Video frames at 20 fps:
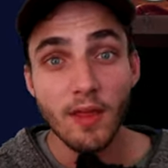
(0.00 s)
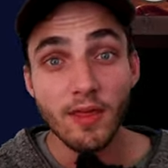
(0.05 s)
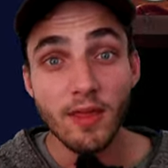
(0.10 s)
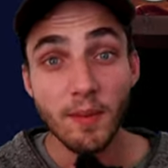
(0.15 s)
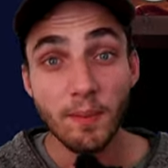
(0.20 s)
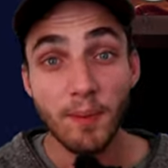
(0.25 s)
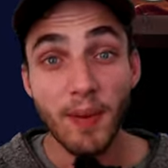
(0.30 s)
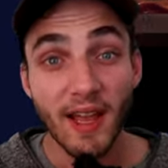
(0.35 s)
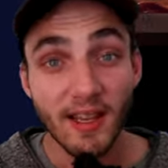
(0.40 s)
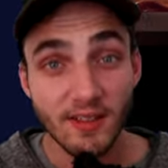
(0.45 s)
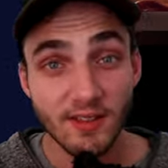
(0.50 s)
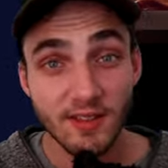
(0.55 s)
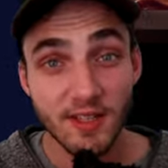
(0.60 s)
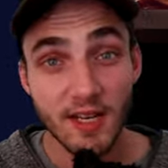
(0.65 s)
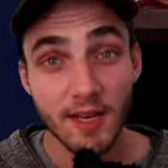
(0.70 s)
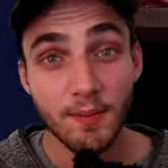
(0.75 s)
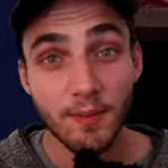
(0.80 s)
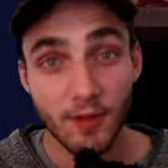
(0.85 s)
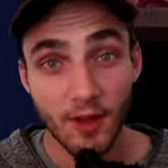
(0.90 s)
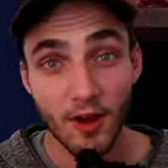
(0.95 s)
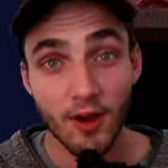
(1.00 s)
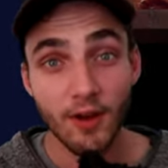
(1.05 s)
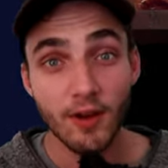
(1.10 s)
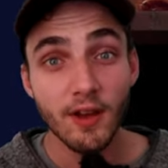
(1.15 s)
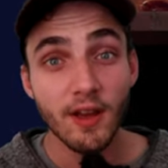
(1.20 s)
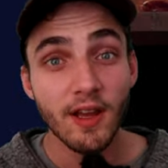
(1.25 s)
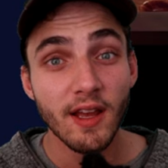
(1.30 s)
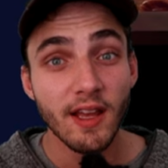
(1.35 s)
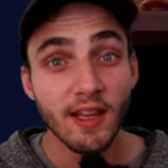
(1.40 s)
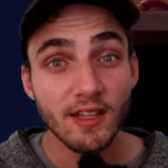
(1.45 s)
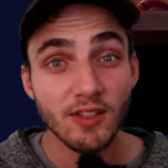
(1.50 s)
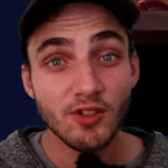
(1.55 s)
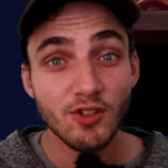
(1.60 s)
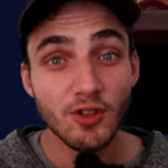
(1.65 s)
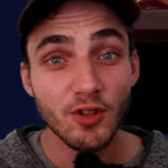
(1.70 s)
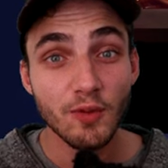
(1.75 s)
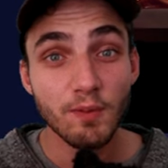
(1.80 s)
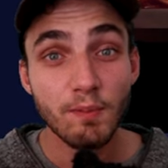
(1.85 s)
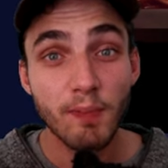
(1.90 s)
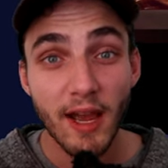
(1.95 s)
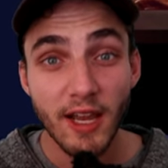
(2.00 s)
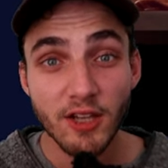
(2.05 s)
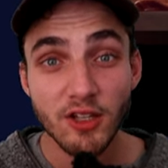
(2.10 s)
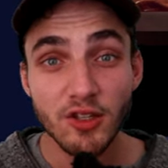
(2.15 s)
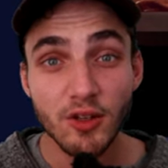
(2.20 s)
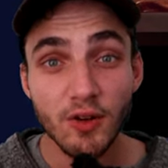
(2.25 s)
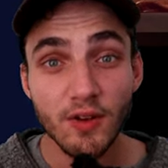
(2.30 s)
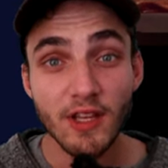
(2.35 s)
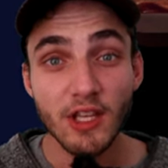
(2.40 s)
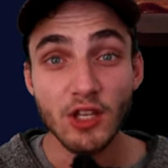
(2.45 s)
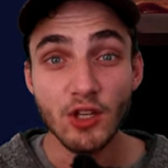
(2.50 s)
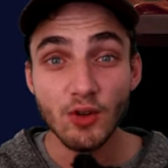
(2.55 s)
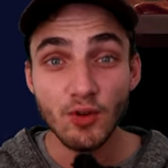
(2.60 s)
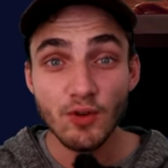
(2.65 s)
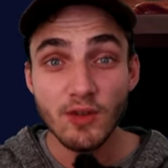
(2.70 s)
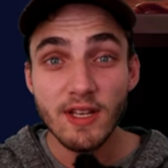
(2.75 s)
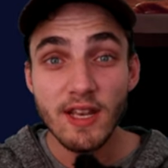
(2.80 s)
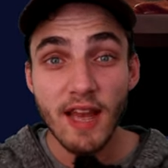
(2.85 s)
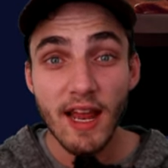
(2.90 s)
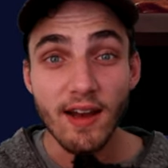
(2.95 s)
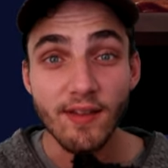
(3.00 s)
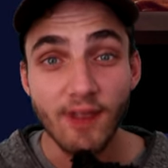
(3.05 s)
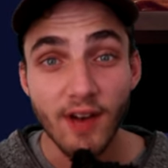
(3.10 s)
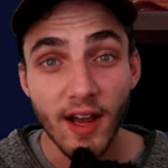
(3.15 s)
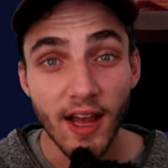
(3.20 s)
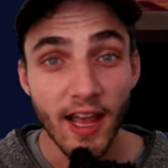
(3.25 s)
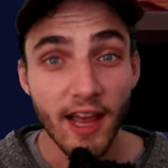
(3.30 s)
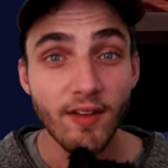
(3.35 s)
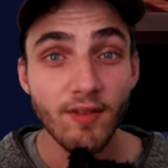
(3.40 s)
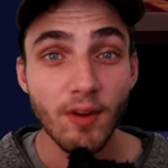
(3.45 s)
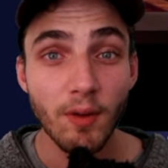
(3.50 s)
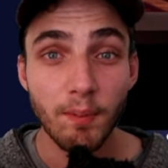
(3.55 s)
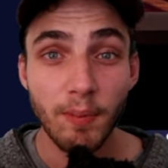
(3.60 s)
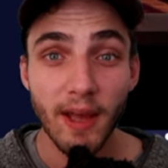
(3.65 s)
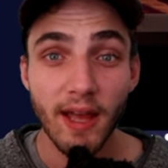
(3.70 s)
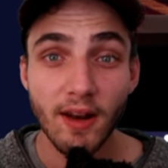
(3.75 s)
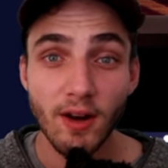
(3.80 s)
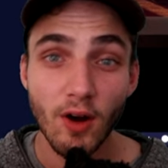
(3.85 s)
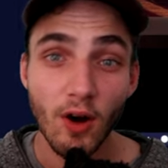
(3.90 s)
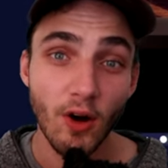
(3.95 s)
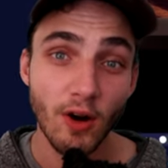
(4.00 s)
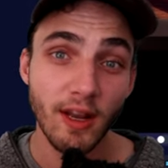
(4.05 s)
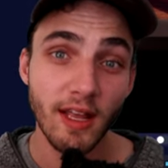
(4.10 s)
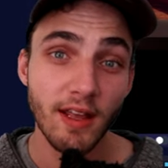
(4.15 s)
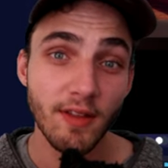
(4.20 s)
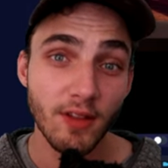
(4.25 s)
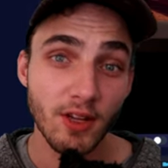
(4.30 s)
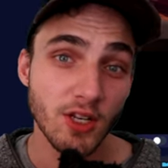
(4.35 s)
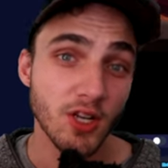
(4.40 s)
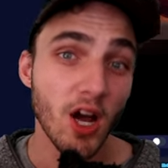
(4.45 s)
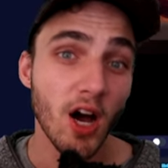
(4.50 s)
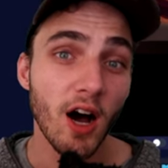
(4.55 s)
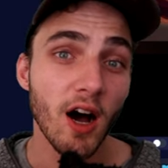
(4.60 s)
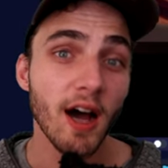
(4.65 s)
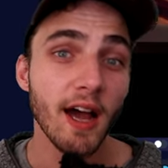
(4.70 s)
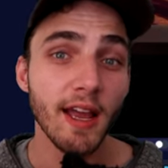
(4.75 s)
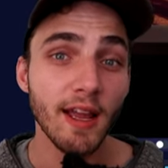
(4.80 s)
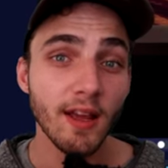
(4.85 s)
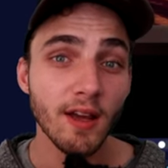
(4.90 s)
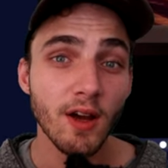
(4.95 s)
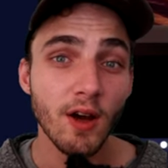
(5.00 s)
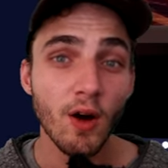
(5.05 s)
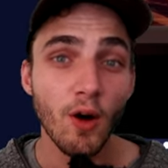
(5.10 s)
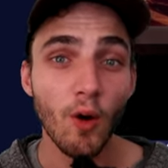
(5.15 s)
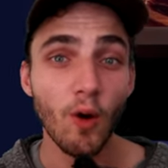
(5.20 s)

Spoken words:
The best tip though is to make sure that you never ever bet on either tie